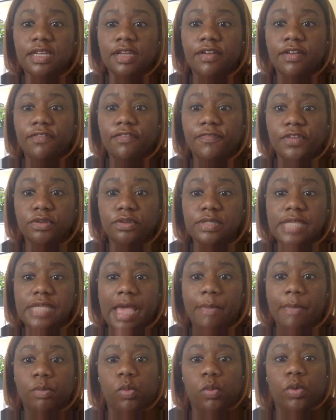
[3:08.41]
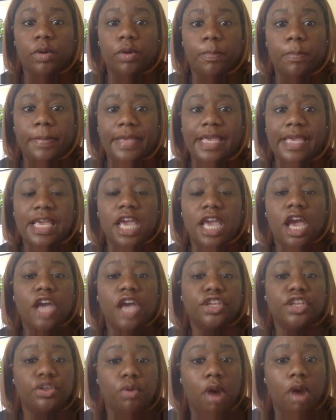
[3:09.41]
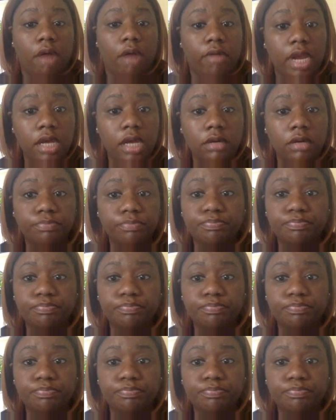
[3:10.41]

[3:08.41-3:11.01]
field type will be URL.